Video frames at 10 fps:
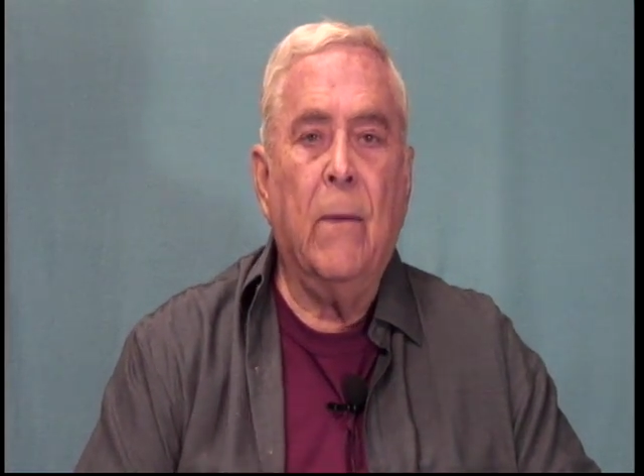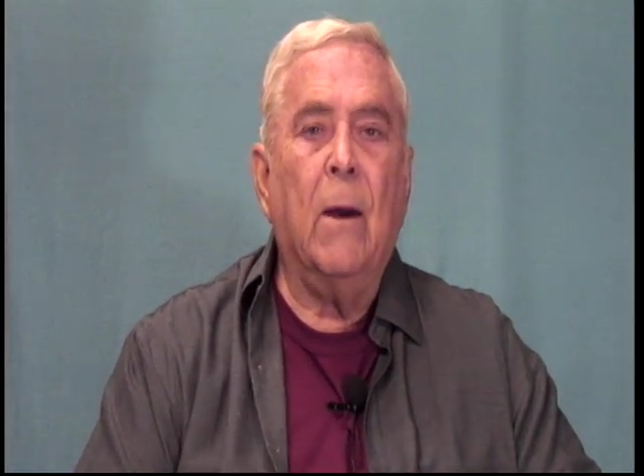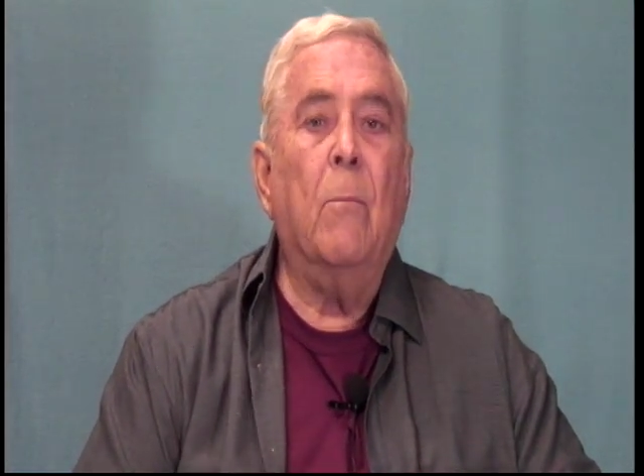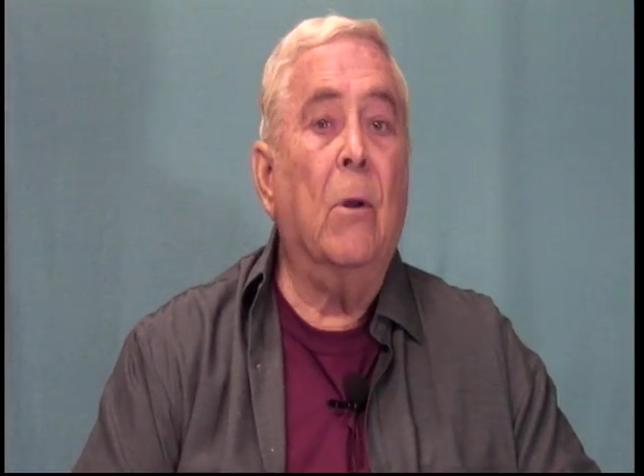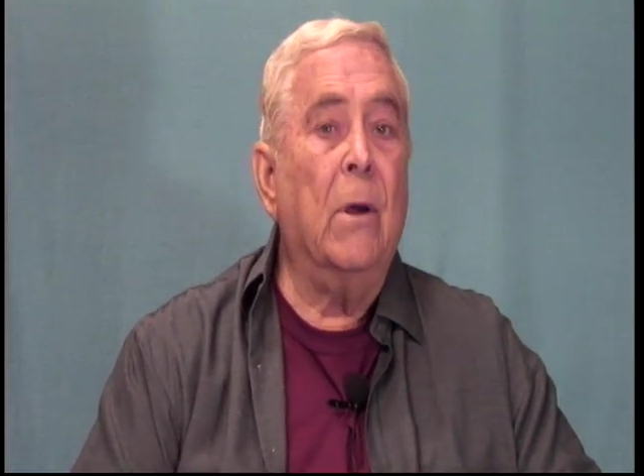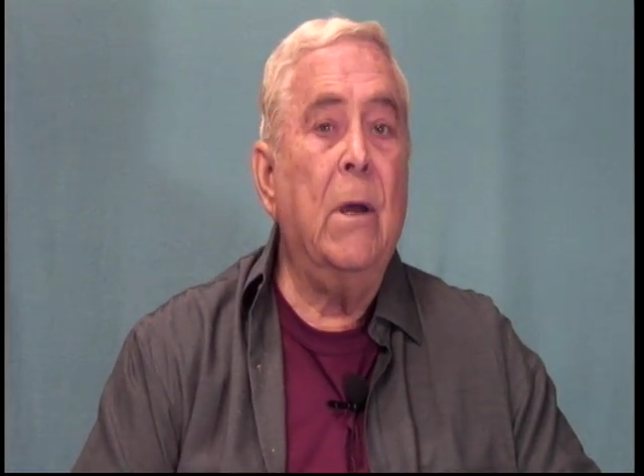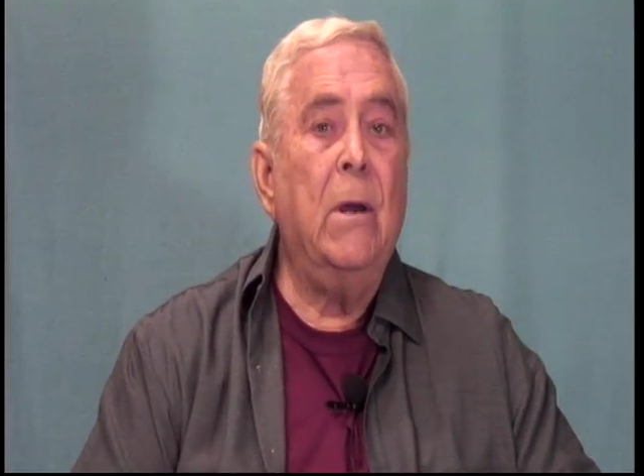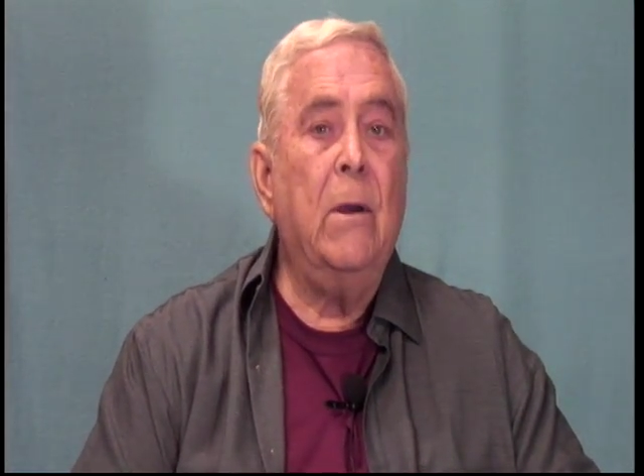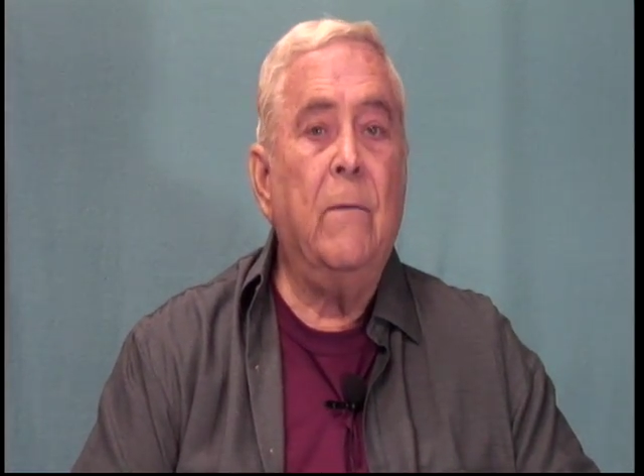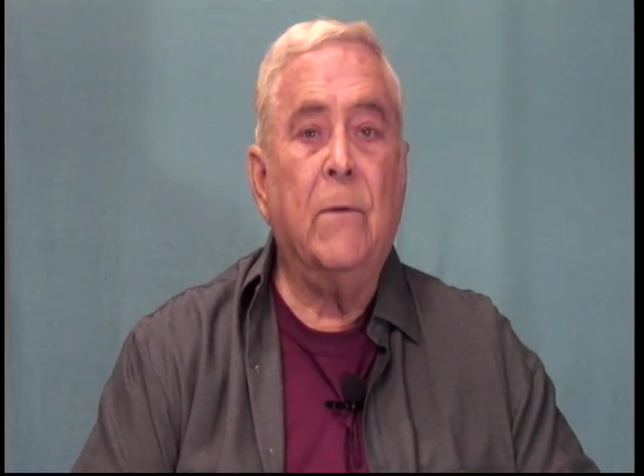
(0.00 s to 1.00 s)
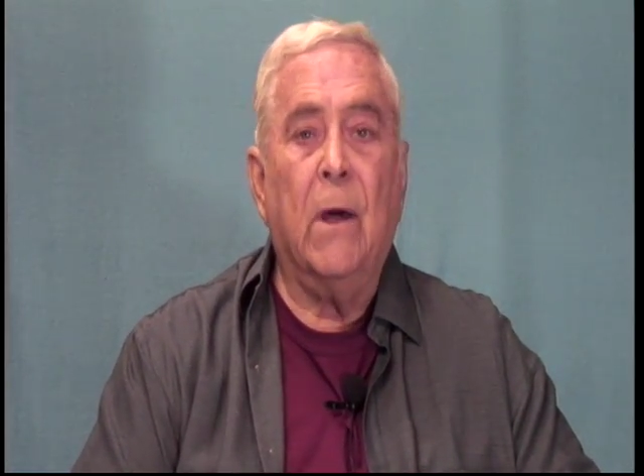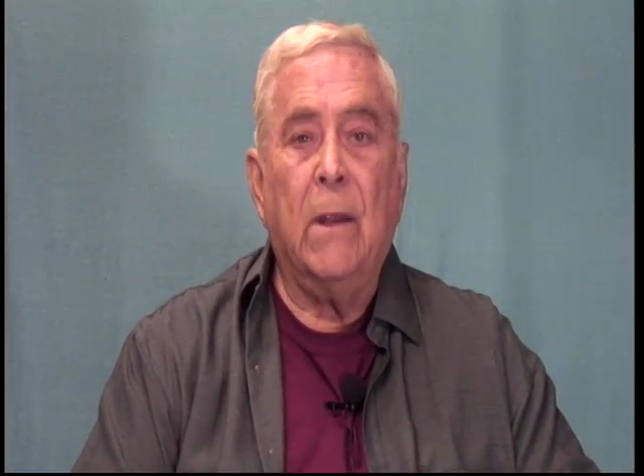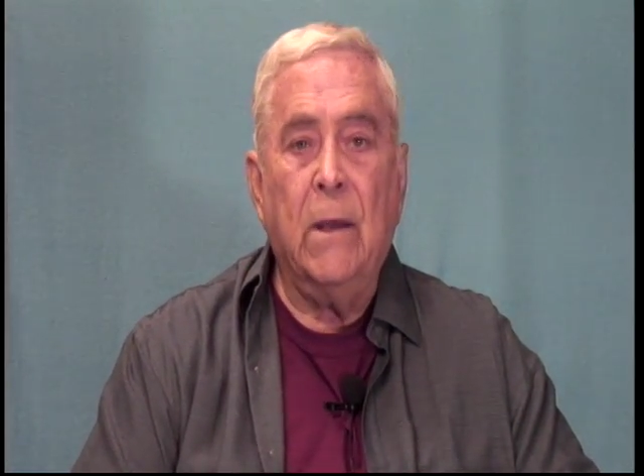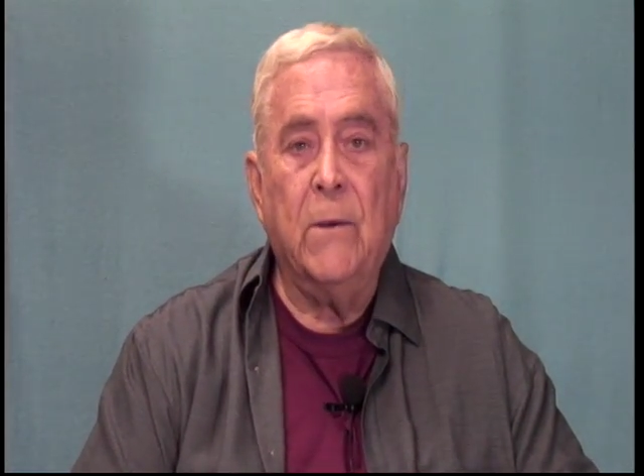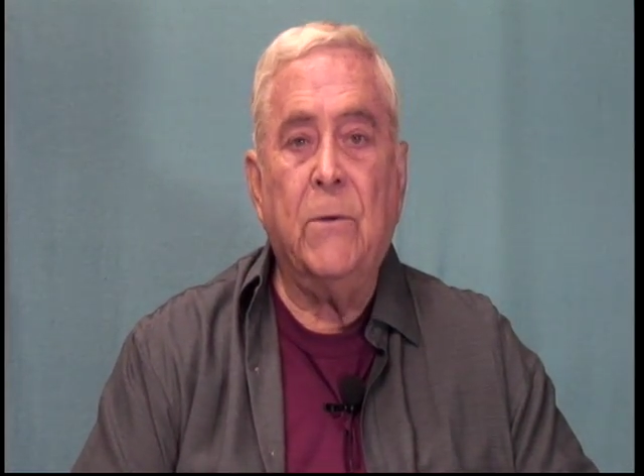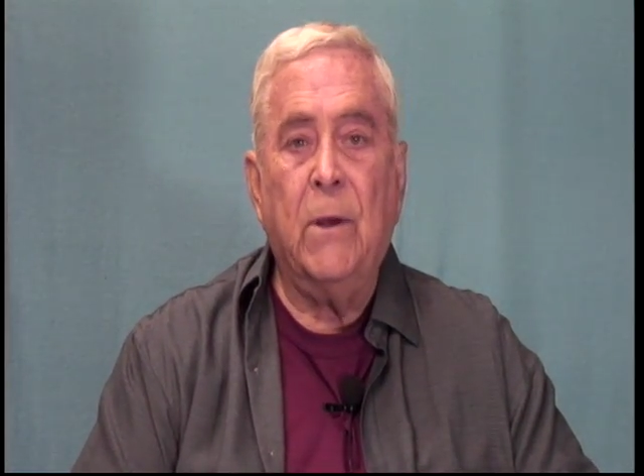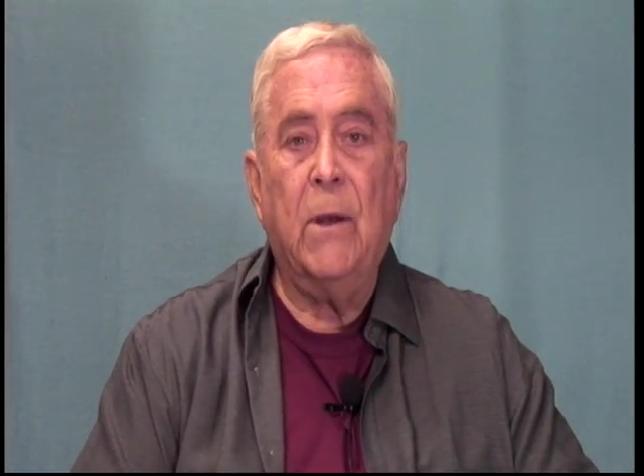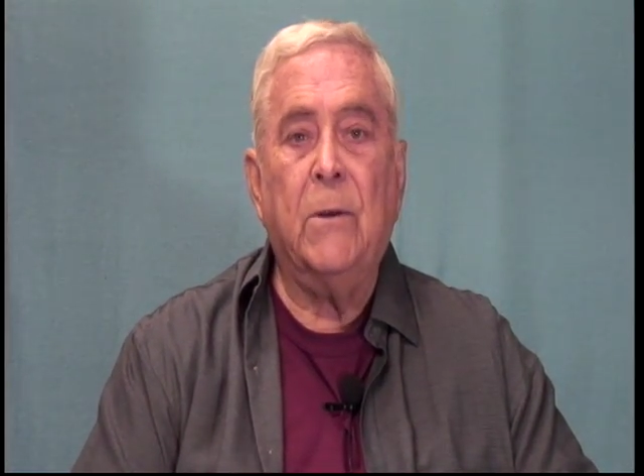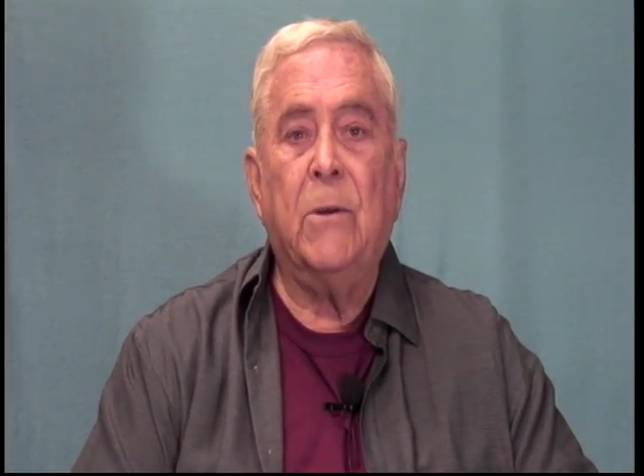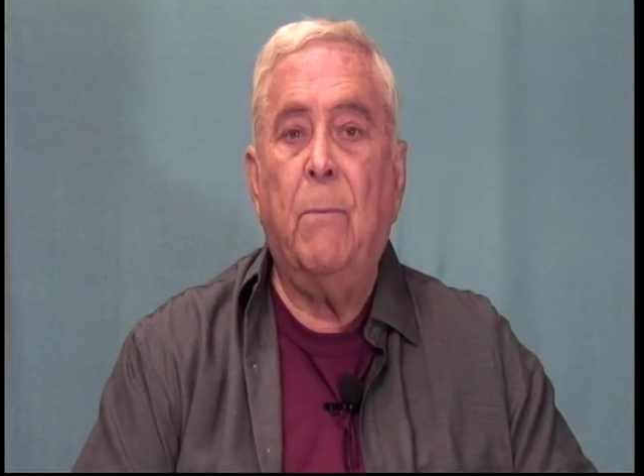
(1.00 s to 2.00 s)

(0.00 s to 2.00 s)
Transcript: that believes that his sins